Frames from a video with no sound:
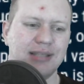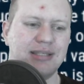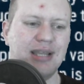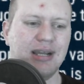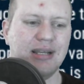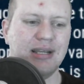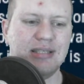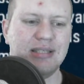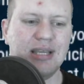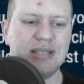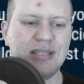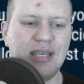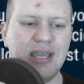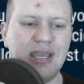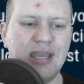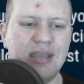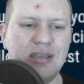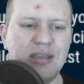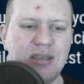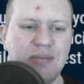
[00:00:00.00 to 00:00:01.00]
Now it says
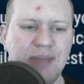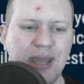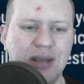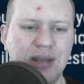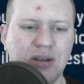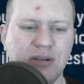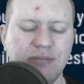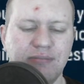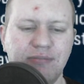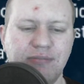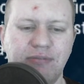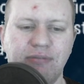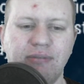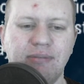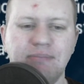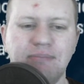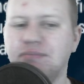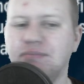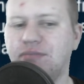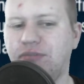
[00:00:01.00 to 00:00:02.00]
here you may not
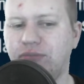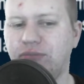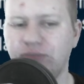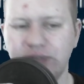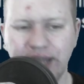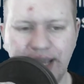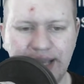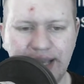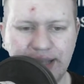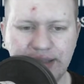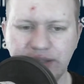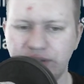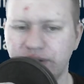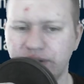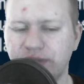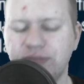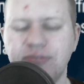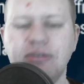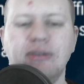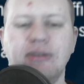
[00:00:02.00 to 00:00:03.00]
need
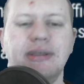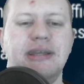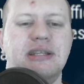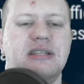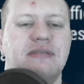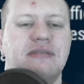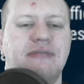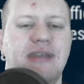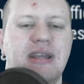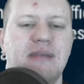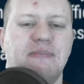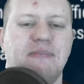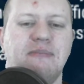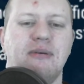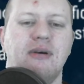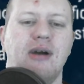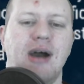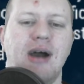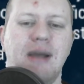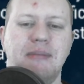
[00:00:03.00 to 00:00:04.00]
to fully defeat a
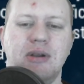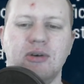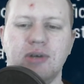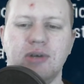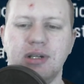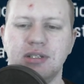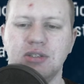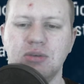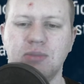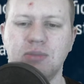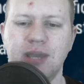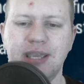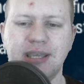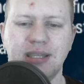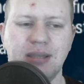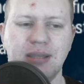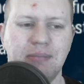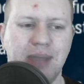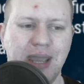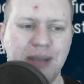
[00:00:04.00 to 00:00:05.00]
prime in order to weaken
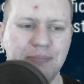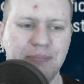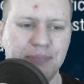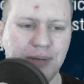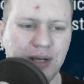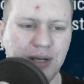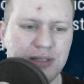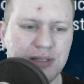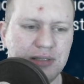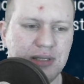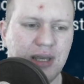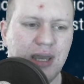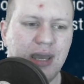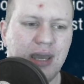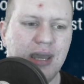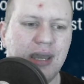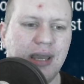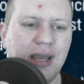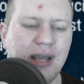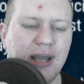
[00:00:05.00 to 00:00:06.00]
the main boss
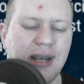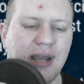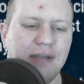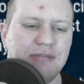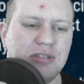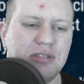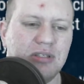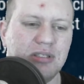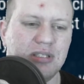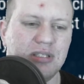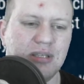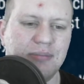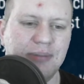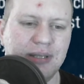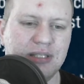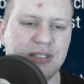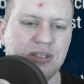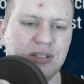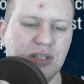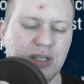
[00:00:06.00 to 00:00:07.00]
enough to
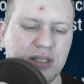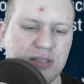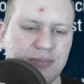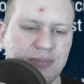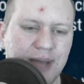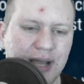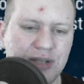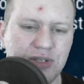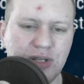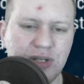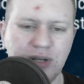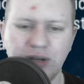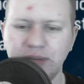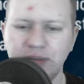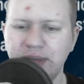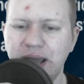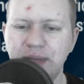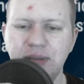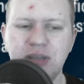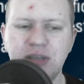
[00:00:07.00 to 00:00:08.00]
sufficiently smash it, or
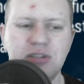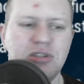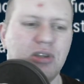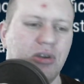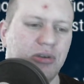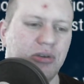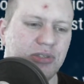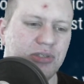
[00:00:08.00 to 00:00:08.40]
maybe you do.